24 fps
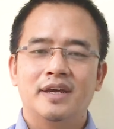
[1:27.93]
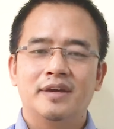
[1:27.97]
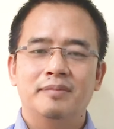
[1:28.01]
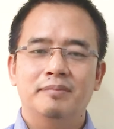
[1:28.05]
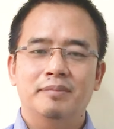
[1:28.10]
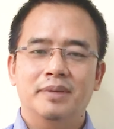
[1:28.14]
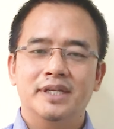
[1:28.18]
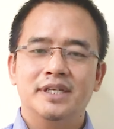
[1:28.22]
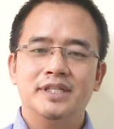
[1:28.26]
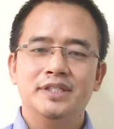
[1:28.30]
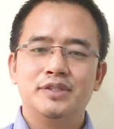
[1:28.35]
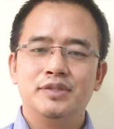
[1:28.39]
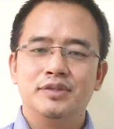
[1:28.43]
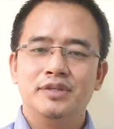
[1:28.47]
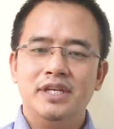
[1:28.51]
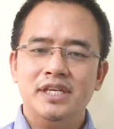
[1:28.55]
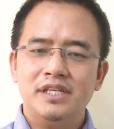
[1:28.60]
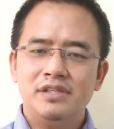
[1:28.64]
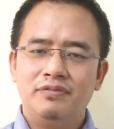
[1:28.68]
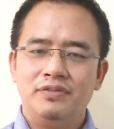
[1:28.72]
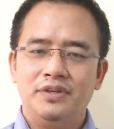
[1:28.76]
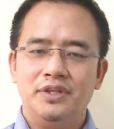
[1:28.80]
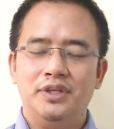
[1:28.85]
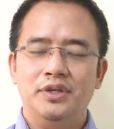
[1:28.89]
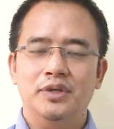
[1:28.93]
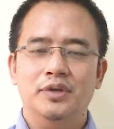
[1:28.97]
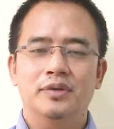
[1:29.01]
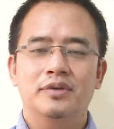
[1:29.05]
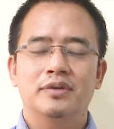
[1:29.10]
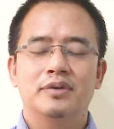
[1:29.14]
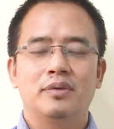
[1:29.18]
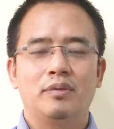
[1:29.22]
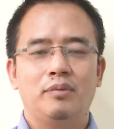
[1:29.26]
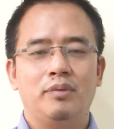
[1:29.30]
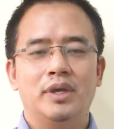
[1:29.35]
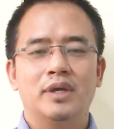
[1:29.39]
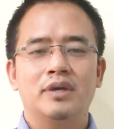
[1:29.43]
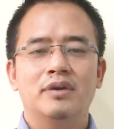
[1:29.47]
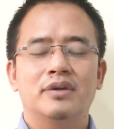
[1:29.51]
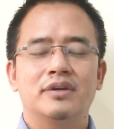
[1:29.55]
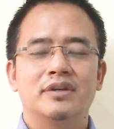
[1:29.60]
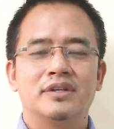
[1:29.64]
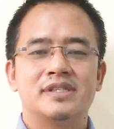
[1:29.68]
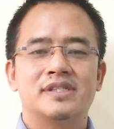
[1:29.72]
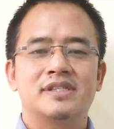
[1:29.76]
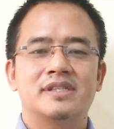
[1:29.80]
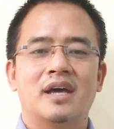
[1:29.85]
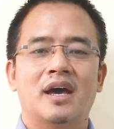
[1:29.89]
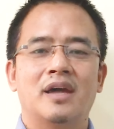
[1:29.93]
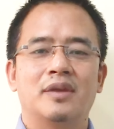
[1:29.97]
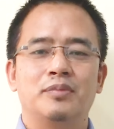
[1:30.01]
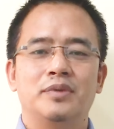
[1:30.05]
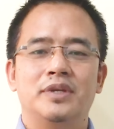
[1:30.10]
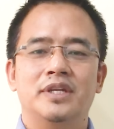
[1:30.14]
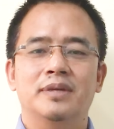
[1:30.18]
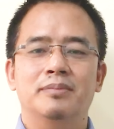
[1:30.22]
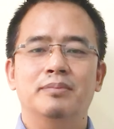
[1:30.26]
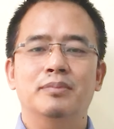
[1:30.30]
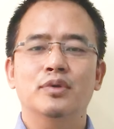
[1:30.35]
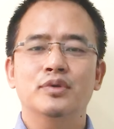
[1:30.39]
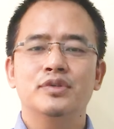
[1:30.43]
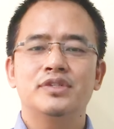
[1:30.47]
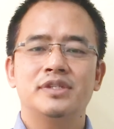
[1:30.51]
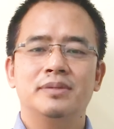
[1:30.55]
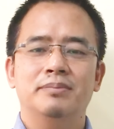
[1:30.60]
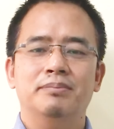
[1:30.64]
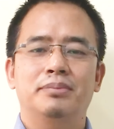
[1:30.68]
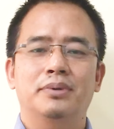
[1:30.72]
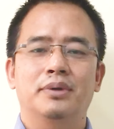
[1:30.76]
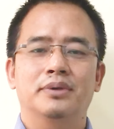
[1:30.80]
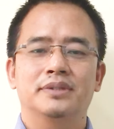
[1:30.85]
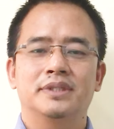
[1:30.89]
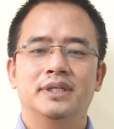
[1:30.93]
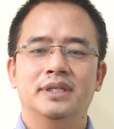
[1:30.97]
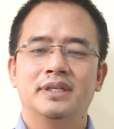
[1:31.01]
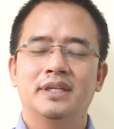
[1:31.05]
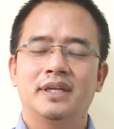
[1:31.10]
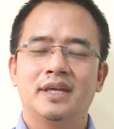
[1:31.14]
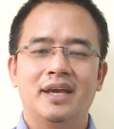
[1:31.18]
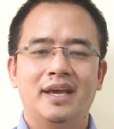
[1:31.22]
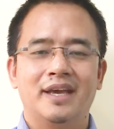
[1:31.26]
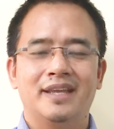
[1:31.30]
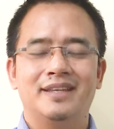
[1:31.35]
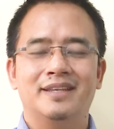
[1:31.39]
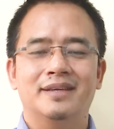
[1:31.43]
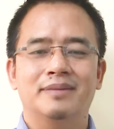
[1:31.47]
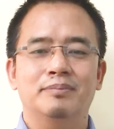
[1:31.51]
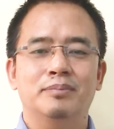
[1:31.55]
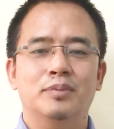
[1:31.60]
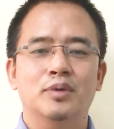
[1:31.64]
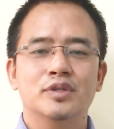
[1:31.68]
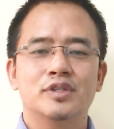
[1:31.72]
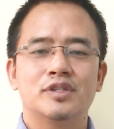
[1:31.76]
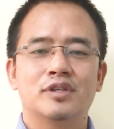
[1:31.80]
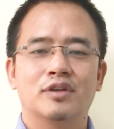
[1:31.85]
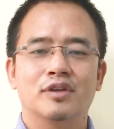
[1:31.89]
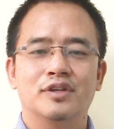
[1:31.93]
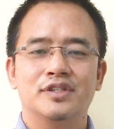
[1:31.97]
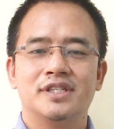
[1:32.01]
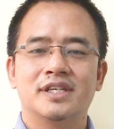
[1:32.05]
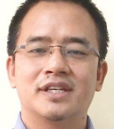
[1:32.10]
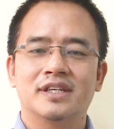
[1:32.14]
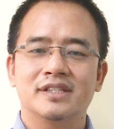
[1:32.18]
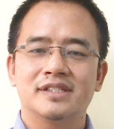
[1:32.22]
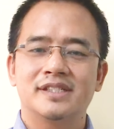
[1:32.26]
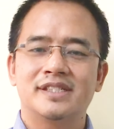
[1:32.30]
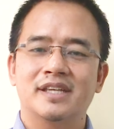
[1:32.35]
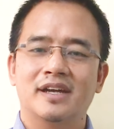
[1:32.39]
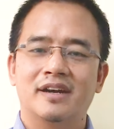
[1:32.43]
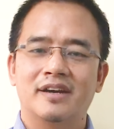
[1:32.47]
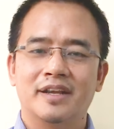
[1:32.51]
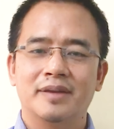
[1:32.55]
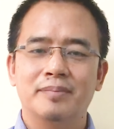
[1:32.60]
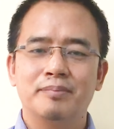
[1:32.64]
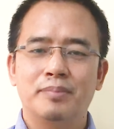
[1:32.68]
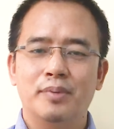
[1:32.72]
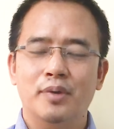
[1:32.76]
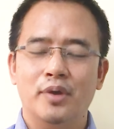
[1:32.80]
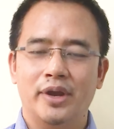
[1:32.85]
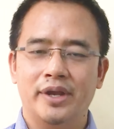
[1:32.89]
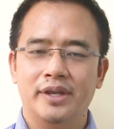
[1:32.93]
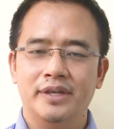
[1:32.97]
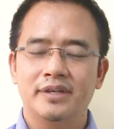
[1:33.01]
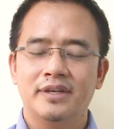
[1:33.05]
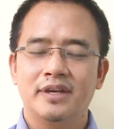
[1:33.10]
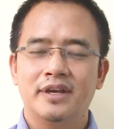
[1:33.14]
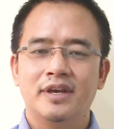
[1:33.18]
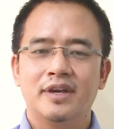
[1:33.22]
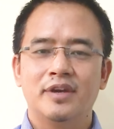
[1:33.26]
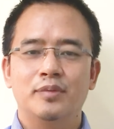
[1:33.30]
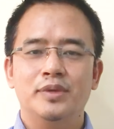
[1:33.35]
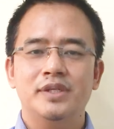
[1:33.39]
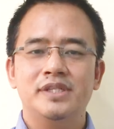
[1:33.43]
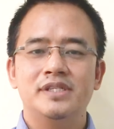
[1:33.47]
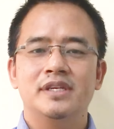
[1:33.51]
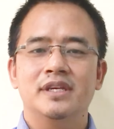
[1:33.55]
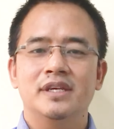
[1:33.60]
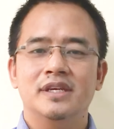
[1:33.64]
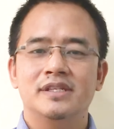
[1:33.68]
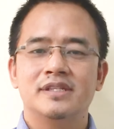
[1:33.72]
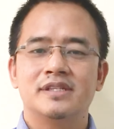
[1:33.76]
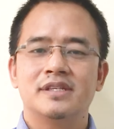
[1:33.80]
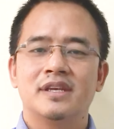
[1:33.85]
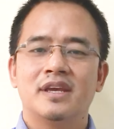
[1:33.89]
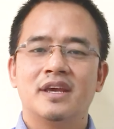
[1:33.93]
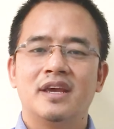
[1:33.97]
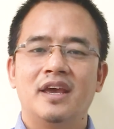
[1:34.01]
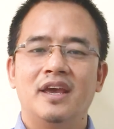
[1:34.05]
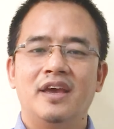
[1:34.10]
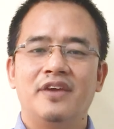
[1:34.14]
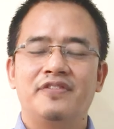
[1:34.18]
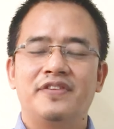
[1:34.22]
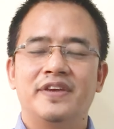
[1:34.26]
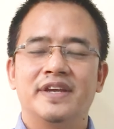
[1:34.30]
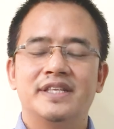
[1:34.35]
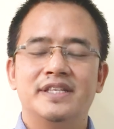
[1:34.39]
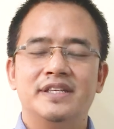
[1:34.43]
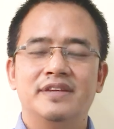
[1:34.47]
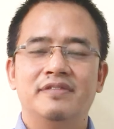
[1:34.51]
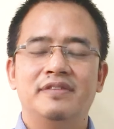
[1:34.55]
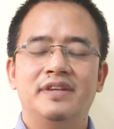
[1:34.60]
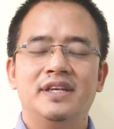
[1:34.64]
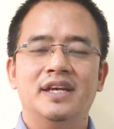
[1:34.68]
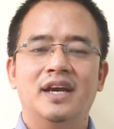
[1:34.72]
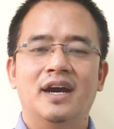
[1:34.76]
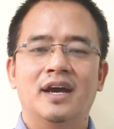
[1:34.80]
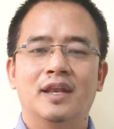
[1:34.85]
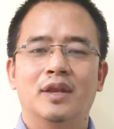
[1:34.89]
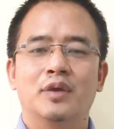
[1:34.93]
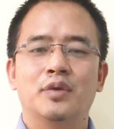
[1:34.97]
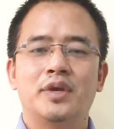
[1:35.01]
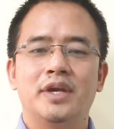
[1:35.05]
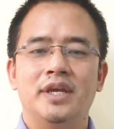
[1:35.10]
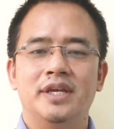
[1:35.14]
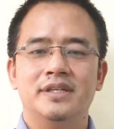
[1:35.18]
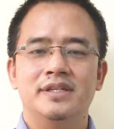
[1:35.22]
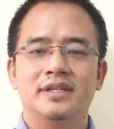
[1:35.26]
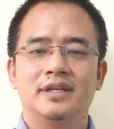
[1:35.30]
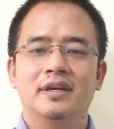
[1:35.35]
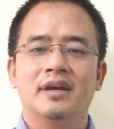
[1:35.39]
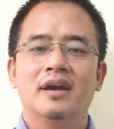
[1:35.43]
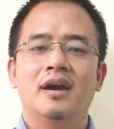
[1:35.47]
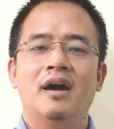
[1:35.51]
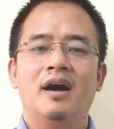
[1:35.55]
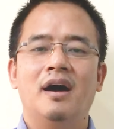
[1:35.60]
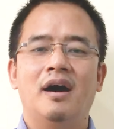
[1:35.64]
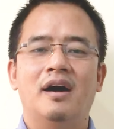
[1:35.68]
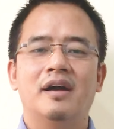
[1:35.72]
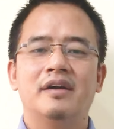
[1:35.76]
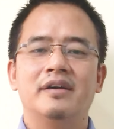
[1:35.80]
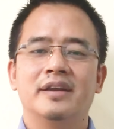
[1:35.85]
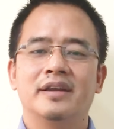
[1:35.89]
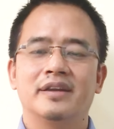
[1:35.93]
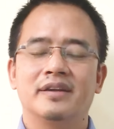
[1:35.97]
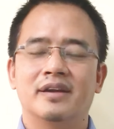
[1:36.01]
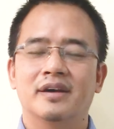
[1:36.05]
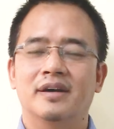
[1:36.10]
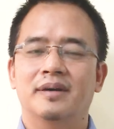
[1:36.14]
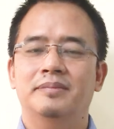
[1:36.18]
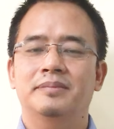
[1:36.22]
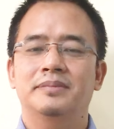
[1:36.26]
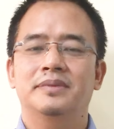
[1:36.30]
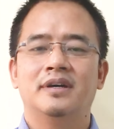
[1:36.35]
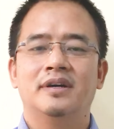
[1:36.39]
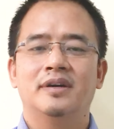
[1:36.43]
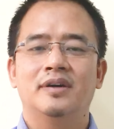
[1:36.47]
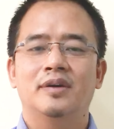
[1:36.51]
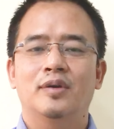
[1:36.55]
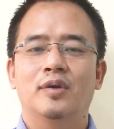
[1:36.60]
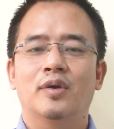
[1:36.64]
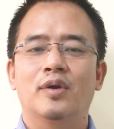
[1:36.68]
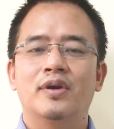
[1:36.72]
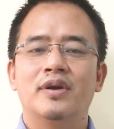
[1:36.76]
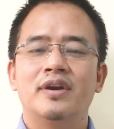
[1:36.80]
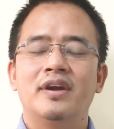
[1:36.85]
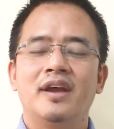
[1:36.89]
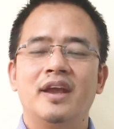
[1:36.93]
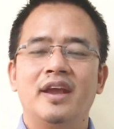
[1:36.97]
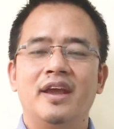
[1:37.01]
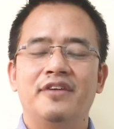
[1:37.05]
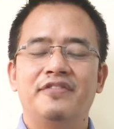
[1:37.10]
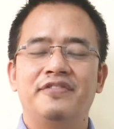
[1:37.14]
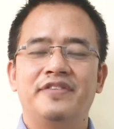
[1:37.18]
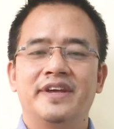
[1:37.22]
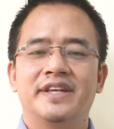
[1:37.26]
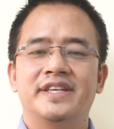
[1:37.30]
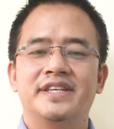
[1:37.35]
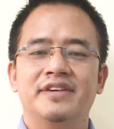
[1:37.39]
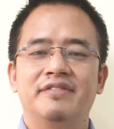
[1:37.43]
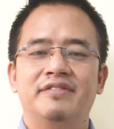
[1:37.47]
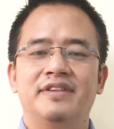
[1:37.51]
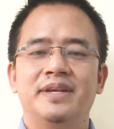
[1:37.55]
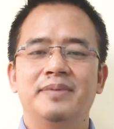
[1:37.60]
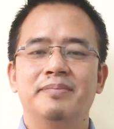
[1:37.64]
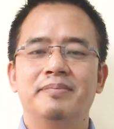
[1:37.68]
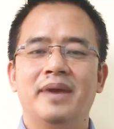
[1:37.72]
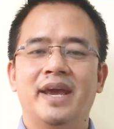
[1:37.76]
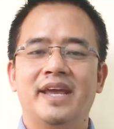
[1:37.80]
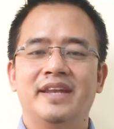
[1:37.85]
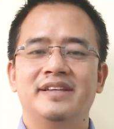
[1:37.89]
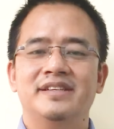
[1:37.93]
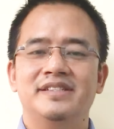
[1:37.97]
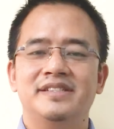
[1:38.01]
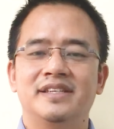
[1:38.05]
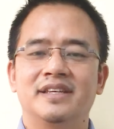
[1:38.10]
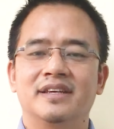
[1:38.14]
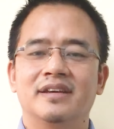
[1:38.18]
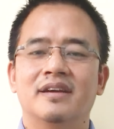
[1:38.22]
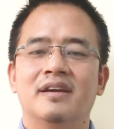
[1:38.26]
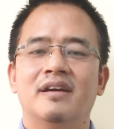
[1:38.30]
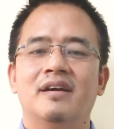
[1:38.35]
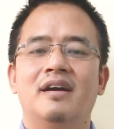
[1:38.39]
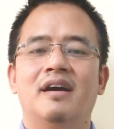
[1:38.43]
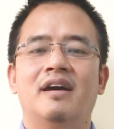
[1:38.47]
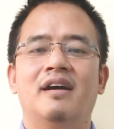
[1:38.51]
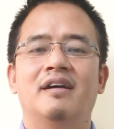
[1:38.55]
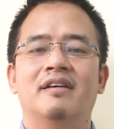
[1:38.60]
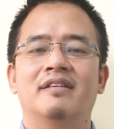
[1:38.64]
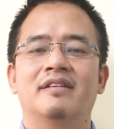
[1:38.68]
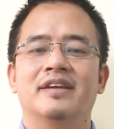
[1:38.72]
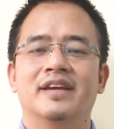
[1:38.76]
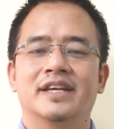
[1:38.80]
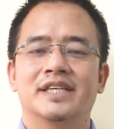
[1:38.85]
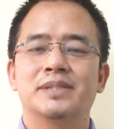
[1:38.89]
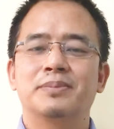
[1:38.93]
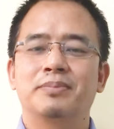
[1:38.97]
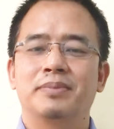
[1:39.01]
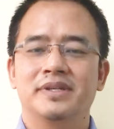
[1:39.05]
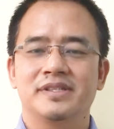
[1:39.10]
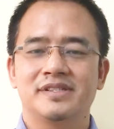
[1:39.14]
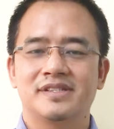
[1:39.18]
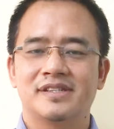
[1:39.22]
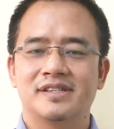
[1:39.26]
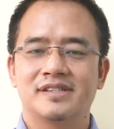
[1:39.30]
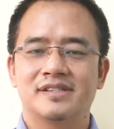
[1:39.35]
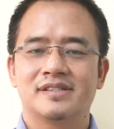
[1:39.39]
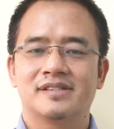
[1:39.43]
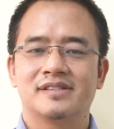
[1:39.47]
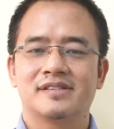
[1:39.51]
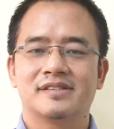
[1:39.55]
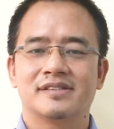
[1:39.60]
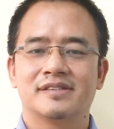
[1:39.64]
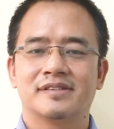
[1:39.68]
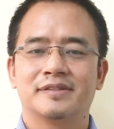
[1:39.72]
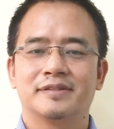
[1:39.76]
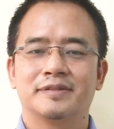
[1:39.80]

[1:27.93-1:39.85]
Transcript: But in today's video, we are going to start with the most important and the most logical starting point, which is effectively allocating our income or effectively managing our expenses.